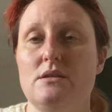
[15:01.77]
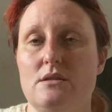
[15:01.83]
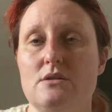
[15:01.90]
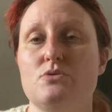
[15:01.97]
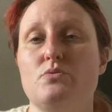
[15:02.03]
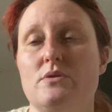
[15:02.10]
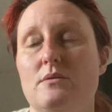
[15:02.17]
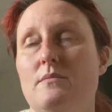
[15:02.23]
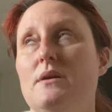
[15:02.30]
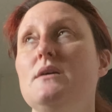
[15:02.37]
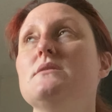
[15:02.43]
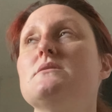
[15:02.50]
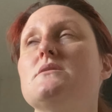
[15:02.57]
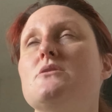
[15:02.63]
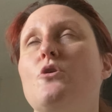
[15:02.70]
in the 20
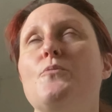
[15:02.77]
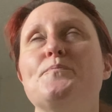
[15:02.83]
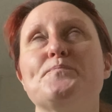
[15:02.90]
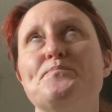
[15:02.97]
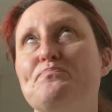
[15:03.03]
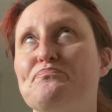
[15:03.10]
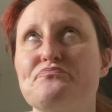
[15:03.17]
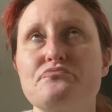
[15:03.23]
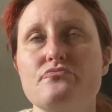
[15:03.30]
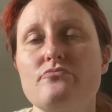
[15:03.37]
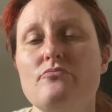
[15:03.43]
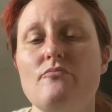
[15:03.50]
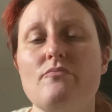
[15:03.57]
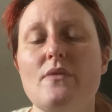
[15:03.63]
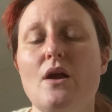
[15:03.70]
minutes, so
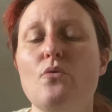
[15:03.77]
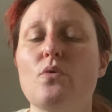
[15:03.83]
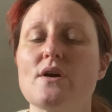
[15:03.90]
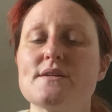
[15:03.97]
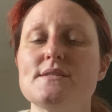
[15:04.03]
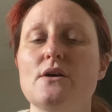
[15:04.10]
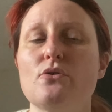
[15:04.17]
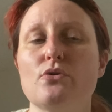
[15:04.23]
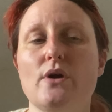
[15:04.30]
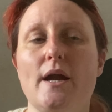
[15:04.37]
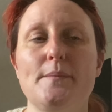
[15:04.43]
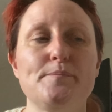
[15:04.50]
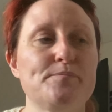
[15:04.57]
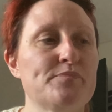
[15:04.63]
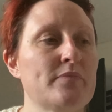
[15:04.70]
it works out great.
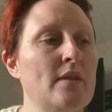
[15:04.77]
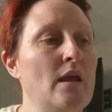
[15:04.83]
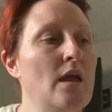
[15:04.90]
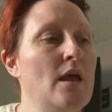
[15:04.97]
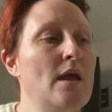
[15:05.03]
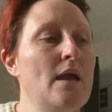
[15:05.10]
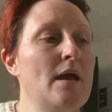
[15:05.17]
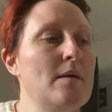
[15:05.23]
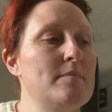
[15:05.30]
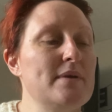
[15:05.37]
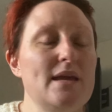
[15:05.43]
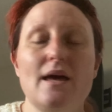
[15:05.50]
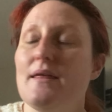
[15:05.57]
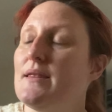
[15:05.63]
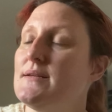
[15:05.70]
But
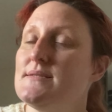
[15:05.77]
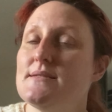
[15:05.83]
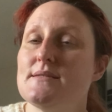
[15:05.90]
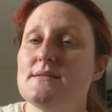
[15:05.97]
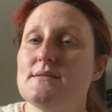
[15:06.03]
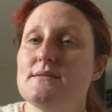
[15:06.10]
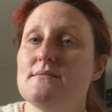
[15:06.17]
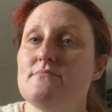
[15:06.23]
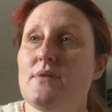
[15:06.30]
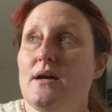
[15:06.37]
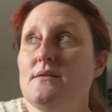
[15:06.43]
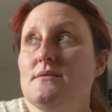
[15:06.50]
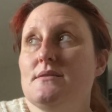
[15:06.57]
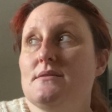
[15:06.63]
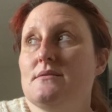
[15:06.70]
yeah,
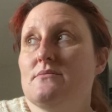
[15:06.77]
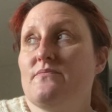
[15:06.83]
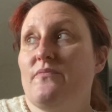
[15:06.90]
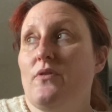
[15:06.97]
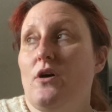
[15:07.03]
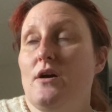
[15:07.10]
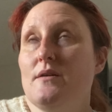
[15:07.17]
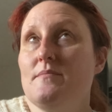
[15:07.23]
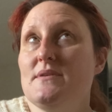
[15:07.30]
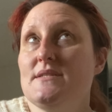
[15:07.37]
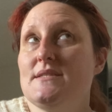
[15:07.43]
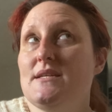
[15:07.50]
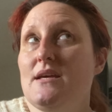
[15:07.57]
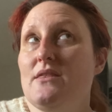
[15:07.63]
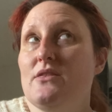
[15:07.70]
that's
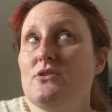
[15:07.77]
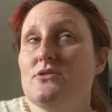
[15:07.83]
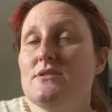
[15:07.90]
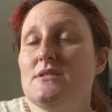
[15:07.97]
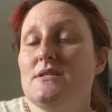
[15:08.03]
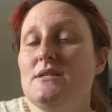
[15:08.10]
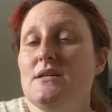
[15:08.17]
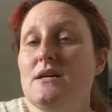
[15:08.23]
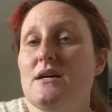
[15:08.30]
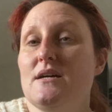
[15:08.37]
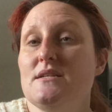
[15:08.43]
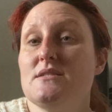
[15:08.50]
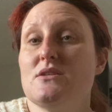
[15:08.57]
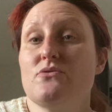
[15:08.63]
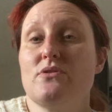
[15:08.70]
Vlogmas day 13,
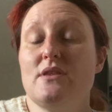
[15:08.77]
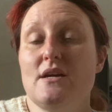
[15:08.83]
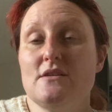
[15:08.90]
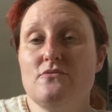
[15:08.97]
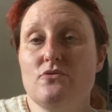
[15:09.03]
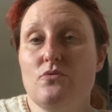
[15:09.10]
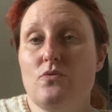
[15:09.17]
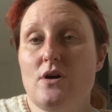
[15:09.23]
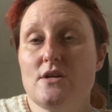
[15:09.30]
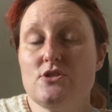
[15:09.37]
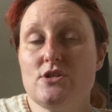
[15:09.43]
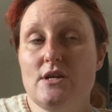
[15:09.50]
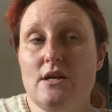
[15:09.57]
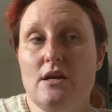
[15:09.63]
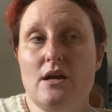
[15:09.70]
guys. So thanks for
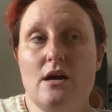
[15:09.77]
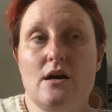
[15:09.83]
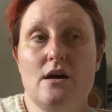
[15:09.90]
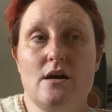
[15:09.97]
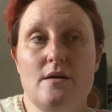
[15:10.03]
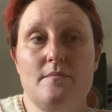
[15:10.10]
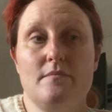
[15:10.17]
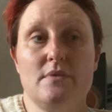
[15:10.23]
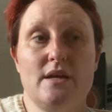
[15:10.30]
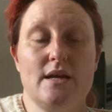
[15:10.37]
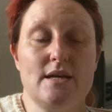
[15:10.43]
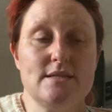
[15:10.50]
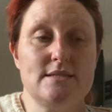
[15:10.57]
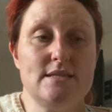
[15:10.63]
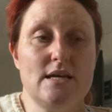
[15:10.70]
watching. Like
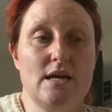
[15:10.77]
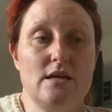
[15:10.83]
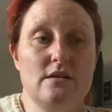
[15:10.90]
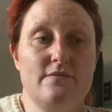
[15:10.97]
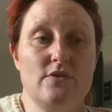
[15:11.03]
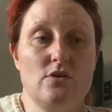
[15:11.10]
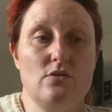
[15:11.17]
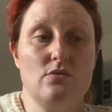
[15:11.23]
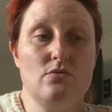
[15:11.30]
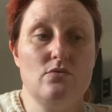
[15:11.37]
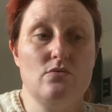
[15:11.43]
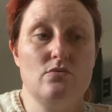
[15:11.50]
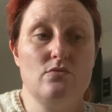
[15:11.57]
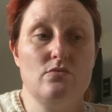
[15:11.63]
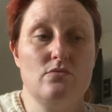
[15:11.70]
I said, if
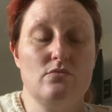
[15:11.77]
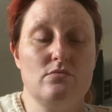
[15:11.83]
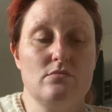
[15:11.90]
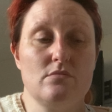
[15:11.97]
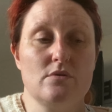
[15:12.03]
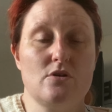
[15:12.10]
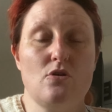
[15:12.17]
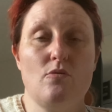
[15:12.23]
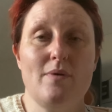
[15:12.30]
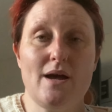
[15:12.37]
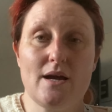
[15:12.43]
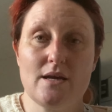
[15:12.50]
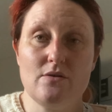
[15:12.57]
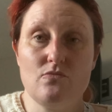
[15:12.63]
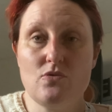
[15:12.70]
you go
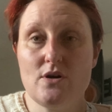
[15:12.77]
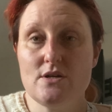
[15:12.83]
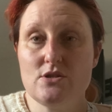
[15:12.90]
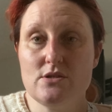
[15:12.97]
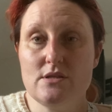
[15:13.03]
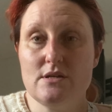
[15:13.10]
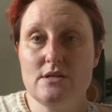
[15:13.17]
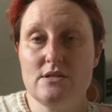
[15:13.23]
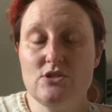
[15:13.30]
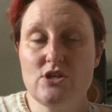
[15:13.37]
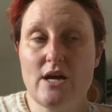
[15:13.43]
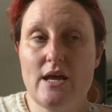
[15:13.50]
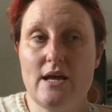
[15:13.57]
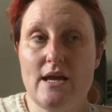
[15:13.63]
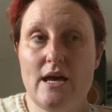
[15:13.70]
back and watch the
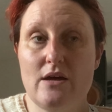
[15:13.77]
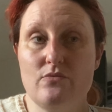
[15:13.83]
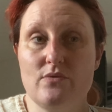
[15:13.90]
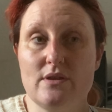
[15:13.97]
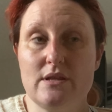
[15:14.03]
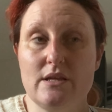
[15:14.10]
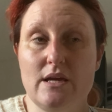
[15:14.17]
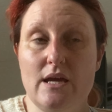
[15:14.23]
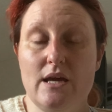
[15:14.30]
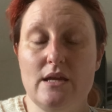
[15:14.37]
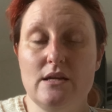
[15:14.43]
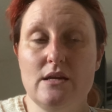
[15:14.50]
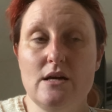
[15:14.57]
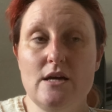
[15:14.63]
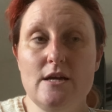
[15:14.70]
chat I had with
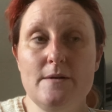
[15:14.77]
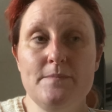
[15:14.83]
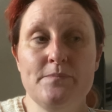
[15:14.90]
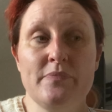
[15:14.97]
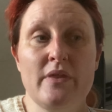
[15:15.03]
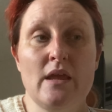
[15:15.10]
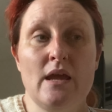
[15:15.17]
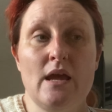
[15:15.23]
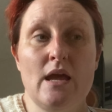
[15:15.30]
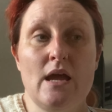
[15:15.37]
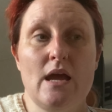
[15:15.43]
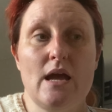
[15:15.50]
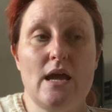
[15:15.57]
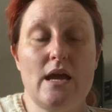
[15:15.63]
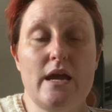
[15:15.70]
Leanne and I.
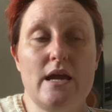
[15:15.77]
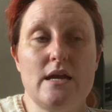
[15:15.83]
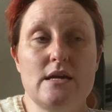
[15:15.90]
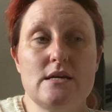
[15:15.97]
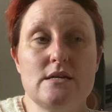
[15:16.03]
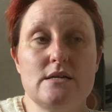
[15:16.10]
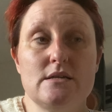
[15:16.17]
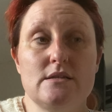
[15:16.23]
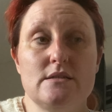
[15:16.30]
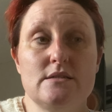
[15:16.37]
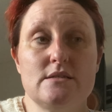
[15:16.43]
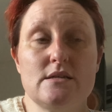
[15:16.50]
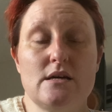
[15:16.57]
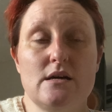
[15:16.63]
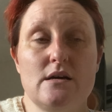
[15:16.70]

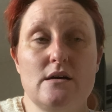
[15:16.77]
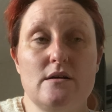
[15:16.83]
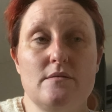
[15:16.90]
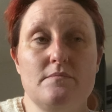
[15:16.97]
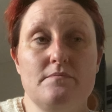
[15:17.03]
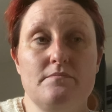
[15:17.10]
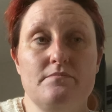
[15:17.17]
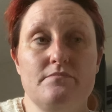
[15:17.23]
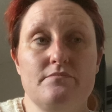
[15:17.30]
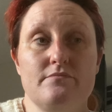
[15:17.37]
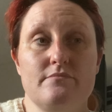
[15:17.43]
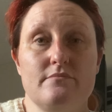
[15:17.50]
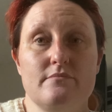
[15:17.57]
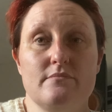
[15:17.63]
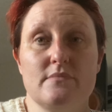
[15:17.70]
And
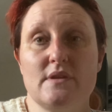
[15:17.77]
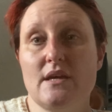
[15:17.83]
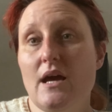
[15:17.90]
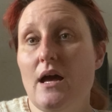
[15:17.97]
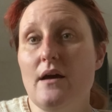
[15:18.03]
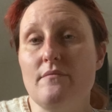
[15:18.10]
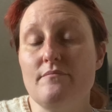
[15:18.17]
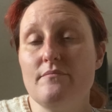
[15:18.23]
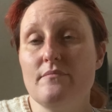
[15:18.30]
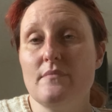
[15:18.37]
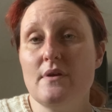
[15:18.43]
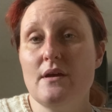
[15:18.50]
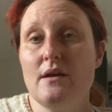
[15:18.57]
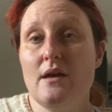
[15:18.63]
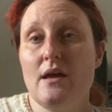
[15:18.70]
yeah,
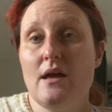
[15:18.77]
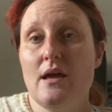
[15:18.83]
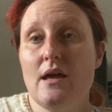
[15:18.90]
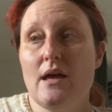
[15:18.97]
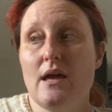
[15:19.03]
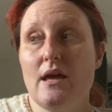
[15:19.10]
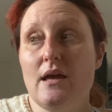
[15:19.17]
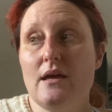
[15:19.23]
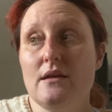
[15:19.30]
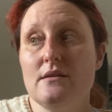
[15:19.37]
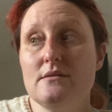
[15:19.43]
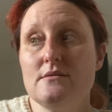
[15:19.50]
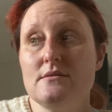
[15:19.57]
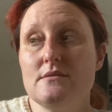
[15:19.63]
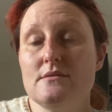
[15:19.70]

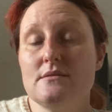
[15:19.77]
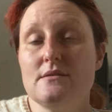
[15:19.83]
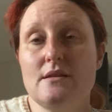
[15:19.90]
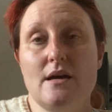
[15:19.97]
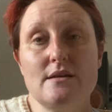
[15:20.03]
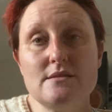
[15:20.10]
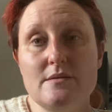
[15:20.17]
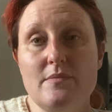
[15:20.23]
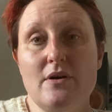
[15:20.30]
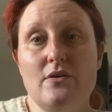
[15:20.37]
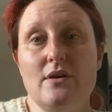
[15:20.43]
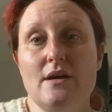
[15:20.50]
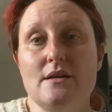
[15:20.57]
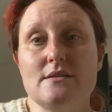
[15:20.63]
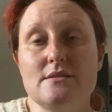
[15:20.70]
and that's
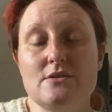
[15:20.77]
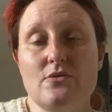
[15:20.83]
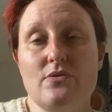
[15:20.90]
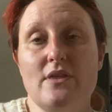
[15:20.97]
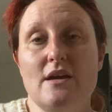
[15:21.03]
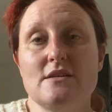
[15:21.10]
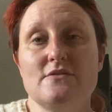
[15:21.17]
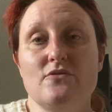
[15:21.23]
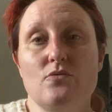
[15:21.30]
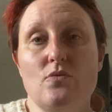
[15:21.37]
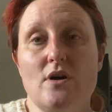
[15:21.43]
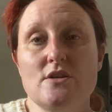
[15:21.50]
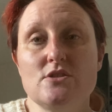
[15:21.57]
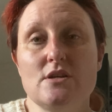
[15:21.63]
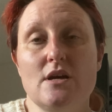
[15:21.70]
about it. So thanks for
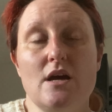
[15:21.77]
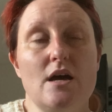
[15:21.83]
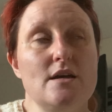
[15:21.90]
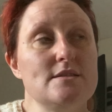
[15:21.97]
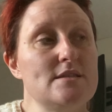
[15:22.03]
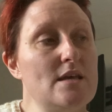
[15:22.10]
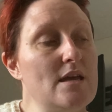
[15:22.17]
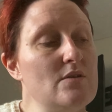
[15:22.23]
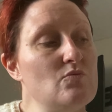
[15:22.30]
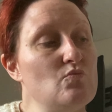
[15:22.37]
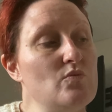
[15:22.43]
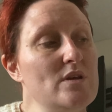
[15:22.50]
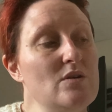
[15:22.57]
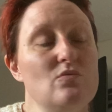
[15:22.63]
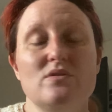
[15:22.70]
watching, guys, and
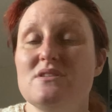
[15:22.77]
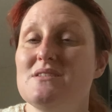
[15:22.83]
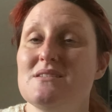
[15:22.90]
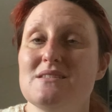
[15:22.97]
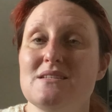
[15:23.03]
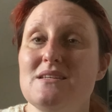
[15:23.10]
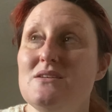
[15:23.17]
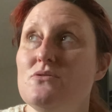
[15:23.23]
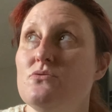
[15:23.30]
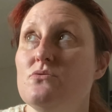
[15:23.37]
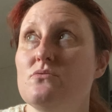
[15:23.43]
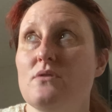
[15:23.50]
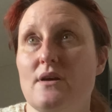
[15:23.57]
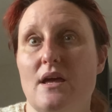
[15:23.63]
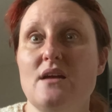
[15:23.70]
we will see
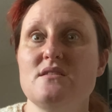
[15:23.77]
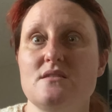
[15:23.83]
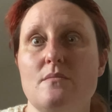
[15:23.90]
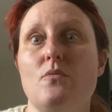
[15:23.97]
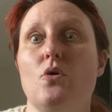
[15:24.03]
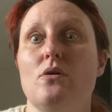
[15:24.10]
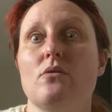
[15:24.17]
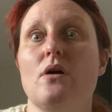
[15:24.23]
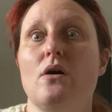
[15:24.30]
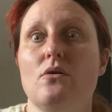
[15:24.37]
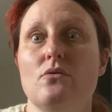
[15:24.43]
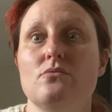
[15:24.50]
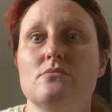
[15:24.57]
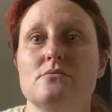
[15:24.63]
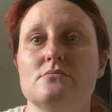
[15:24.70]
you again
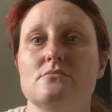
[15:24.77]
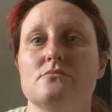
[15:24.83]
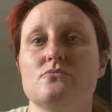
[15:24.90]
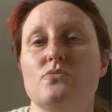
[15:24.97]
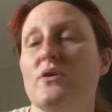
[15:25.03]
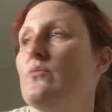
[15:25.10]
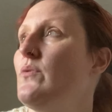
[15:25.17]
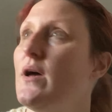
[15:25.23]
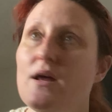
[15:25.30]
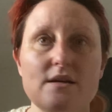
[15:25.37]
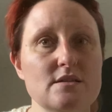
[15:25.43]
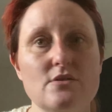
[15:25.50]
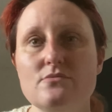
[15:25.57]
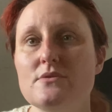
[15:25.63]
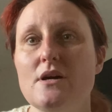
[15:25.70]
tomorrow with what I
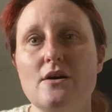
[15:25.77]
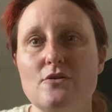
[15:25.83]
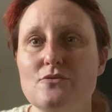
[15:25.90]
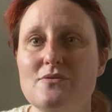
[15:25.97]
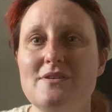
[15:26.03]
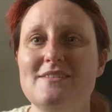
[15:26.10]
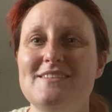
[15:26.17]
don't know.